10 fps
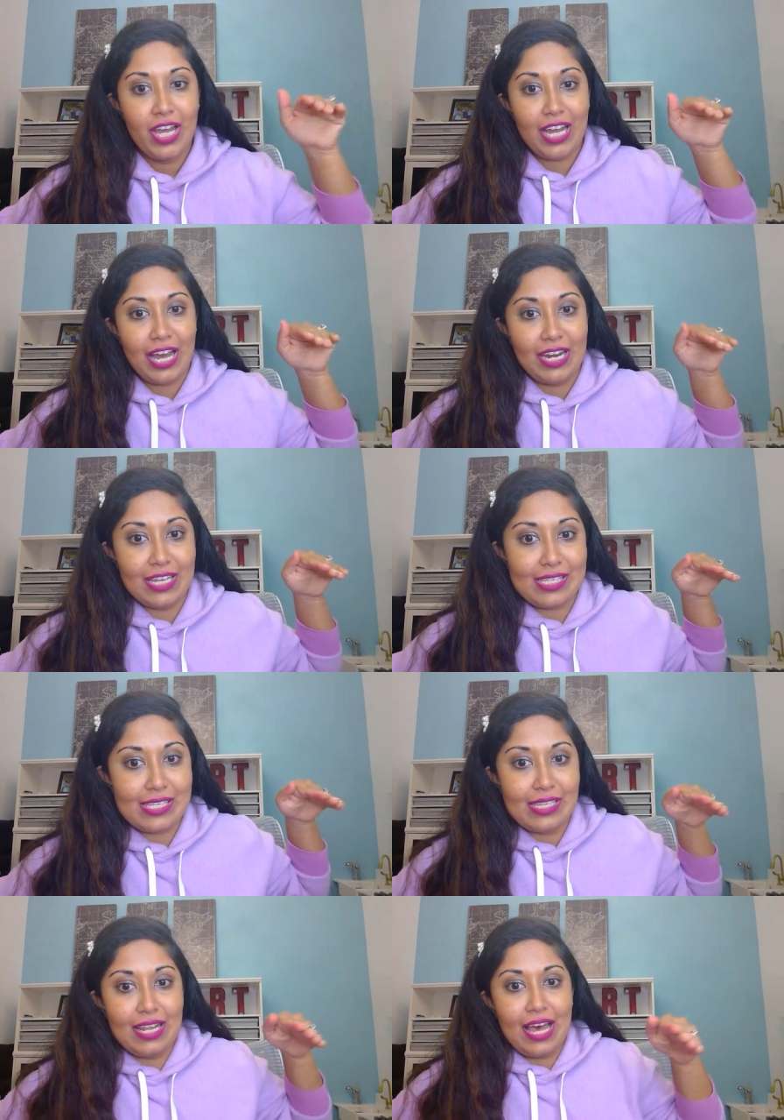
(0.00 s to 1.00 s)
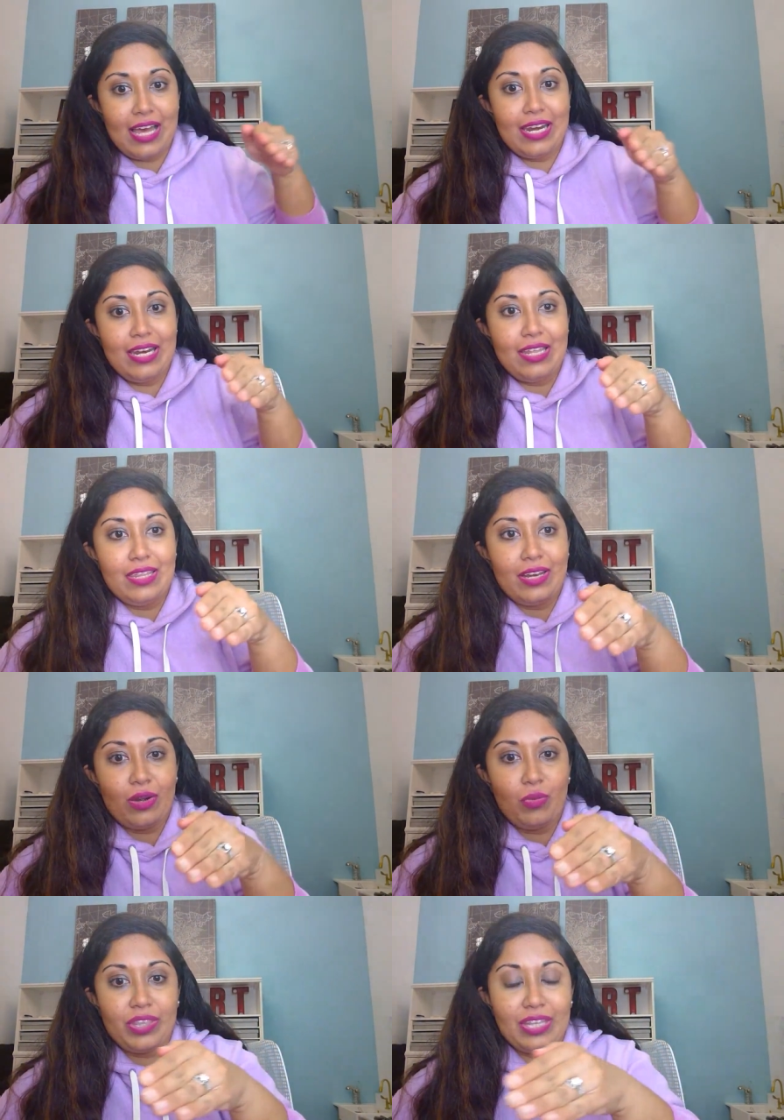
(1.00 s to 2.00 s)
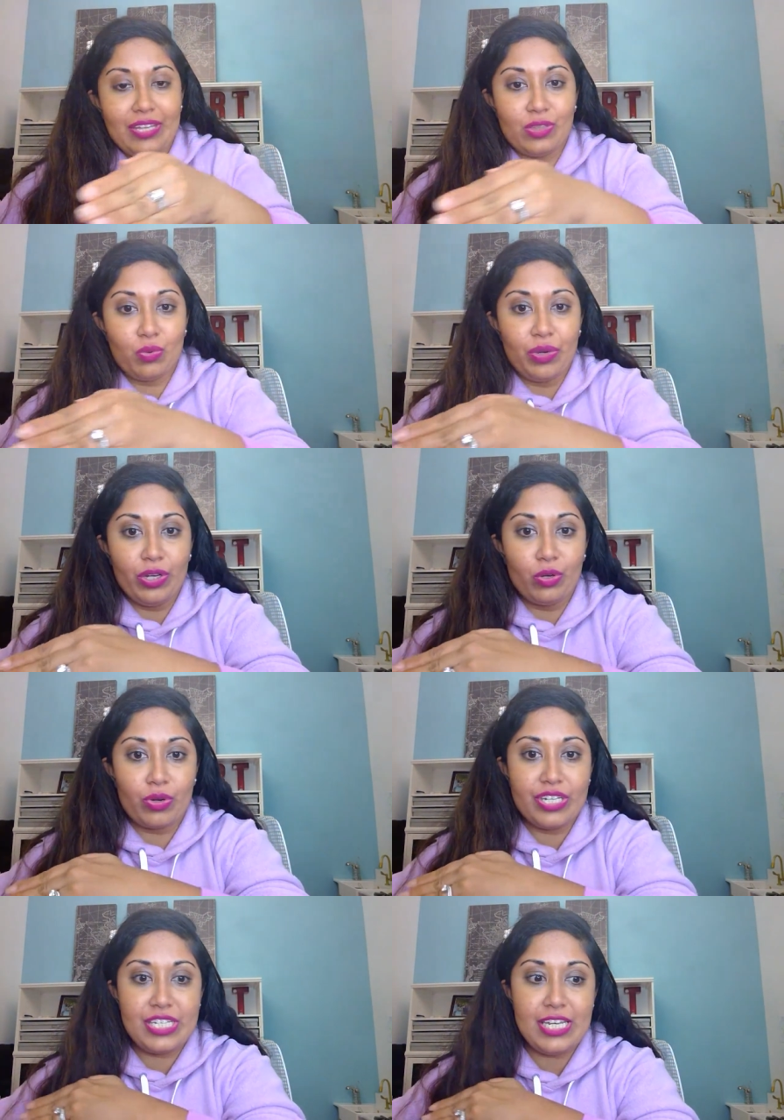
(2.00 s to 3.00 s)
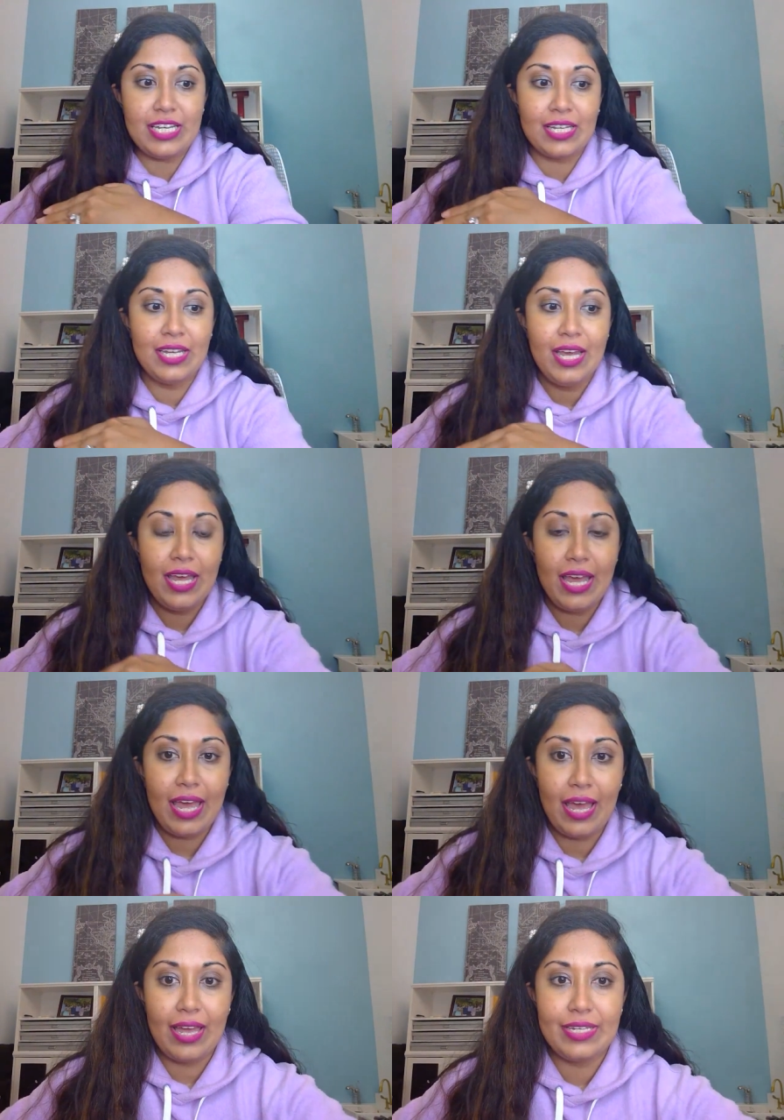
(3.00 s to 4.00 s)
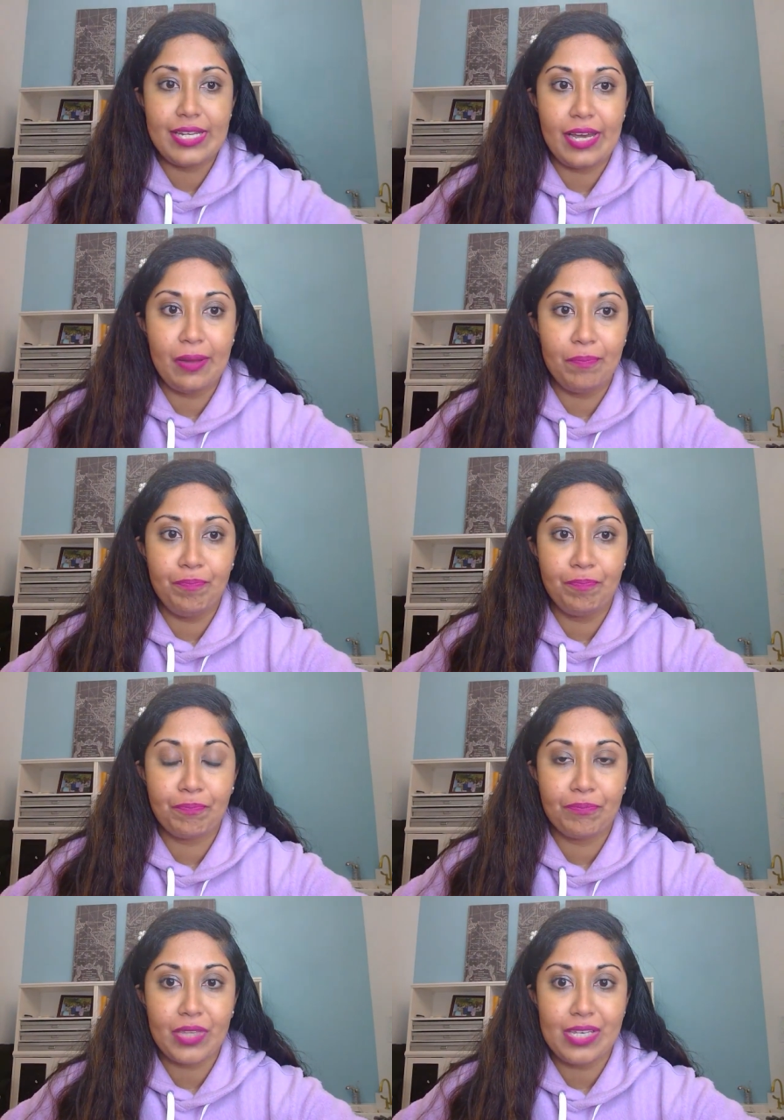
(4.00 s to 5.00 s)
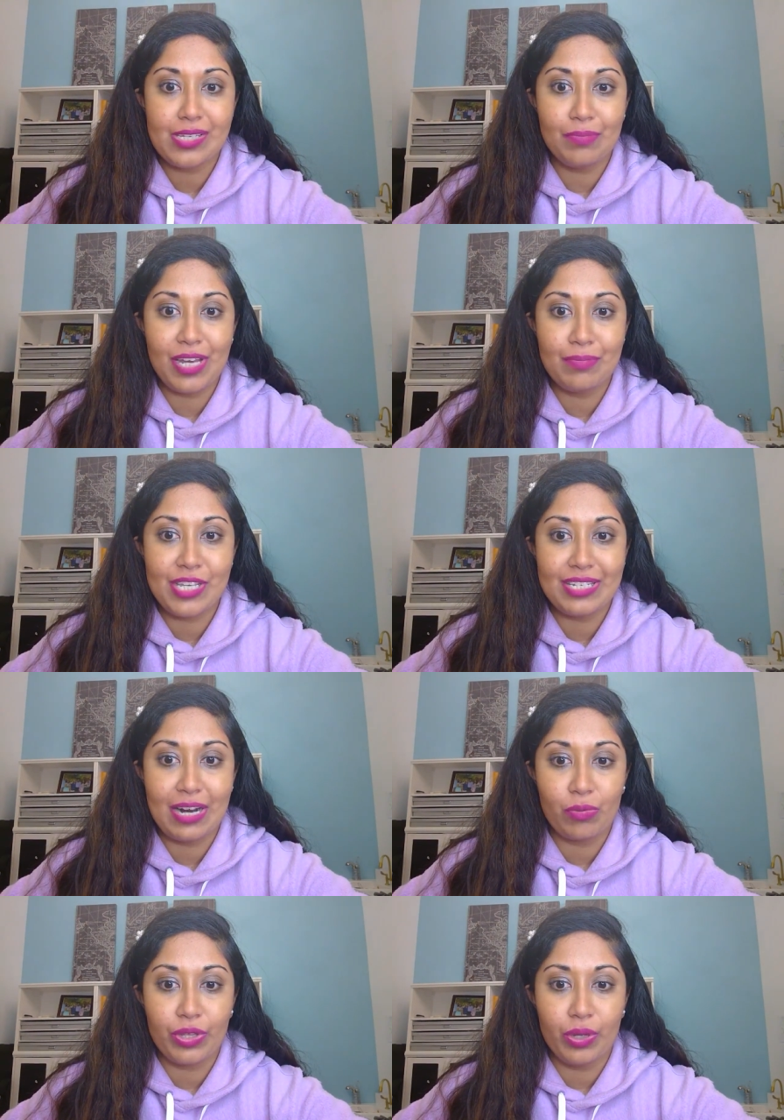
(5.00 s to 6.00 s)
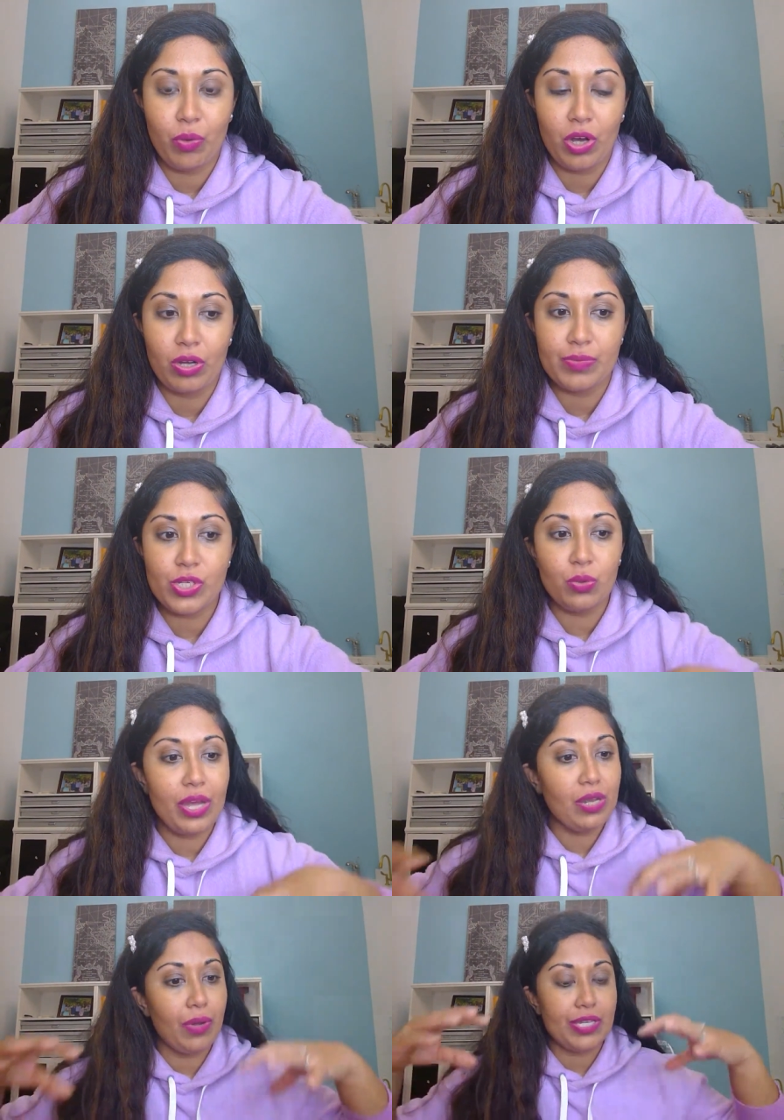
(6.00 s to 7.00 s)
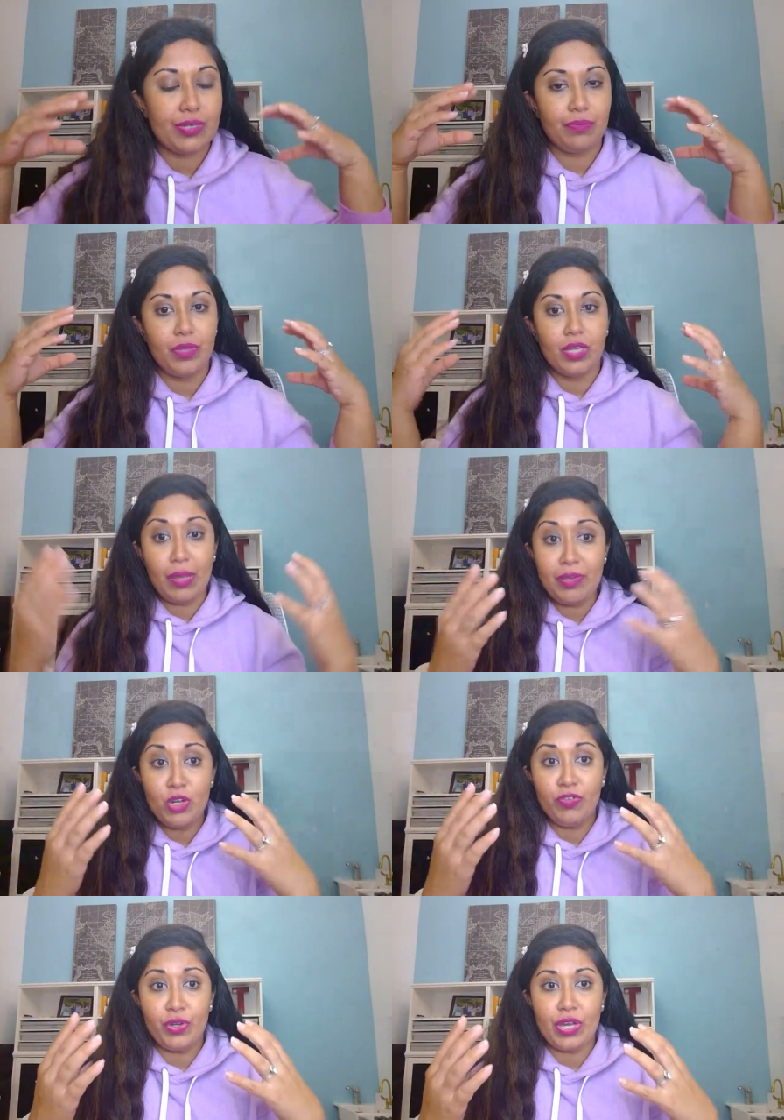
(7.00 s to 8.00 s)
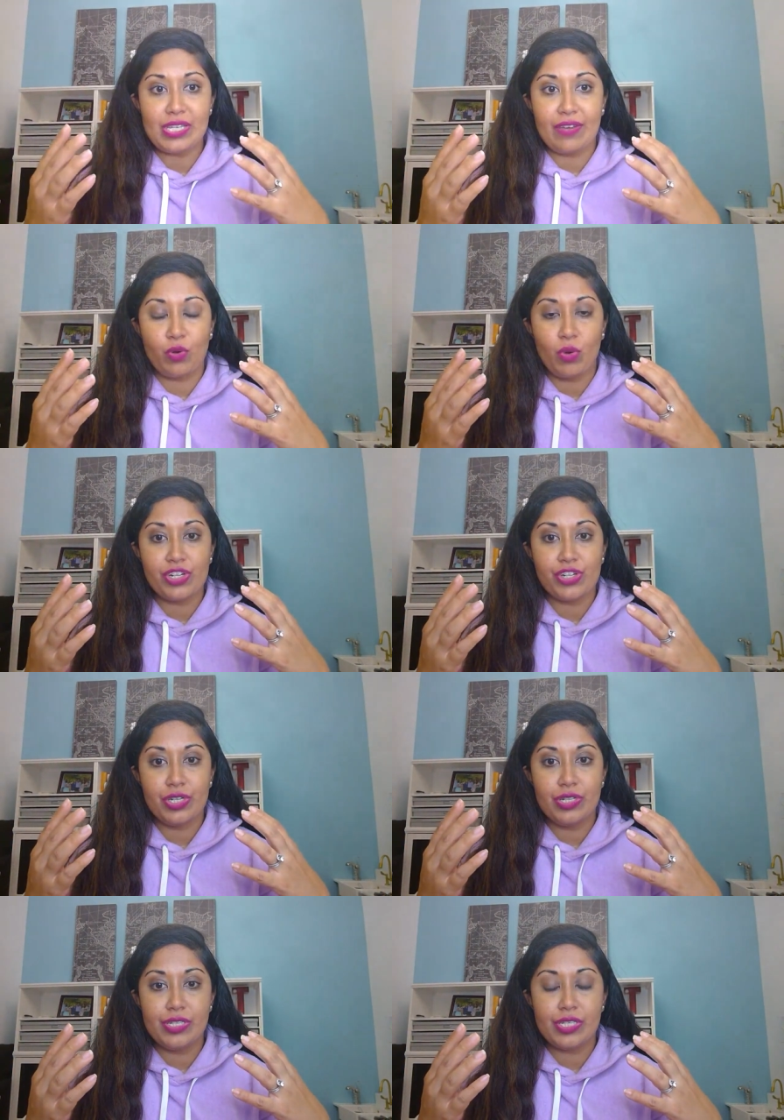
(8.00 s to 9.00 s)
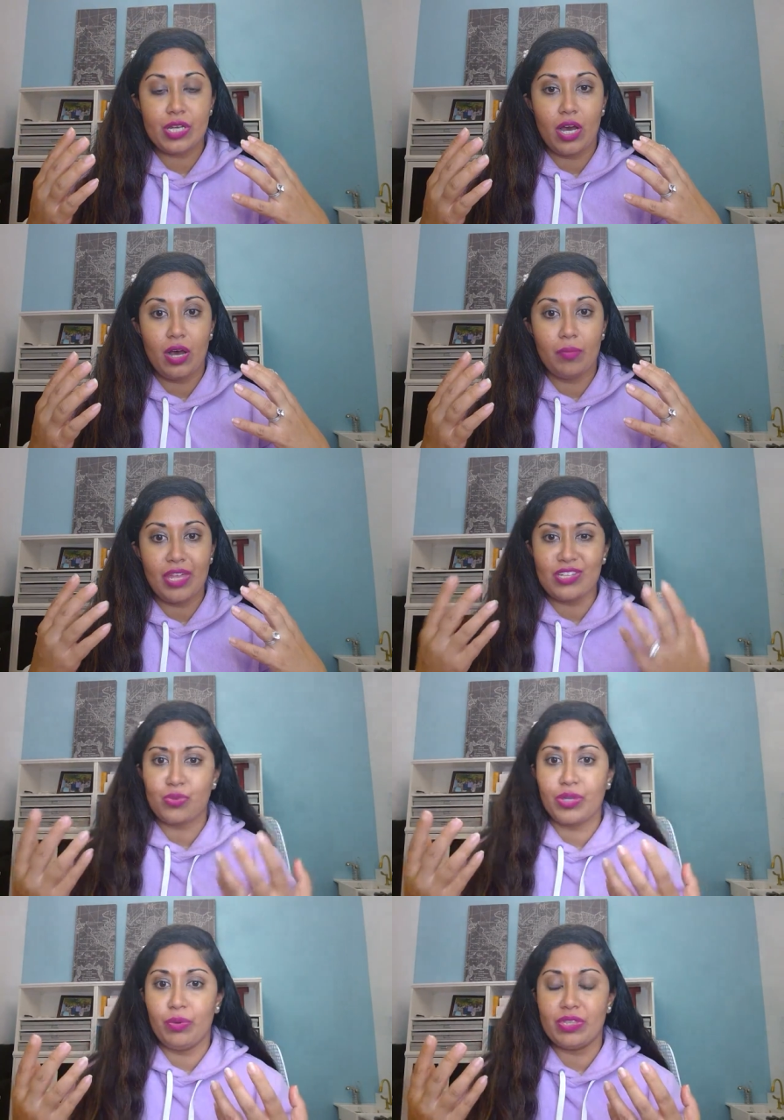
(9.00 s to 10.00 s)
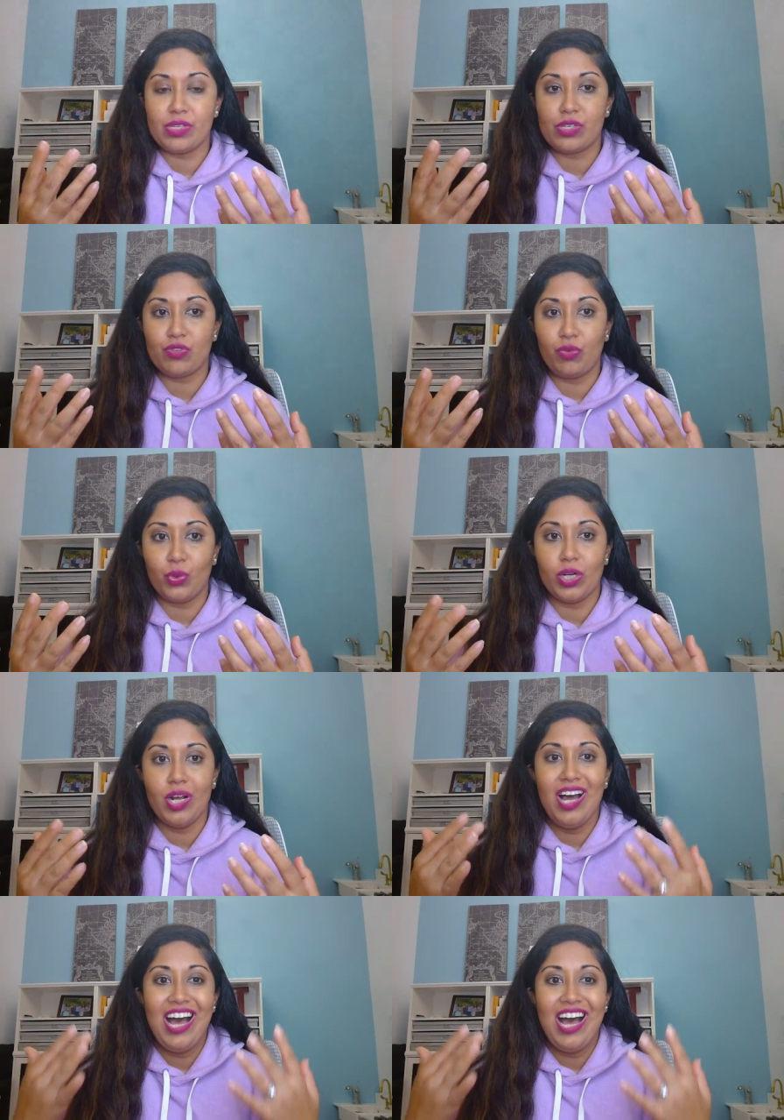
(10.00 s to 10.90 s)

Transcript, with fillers: kind of sliding in there with like the real critique. And um, sometimes it's not really welcome. So anyways, let me know if you guys have questions. Um, that's really what this is for.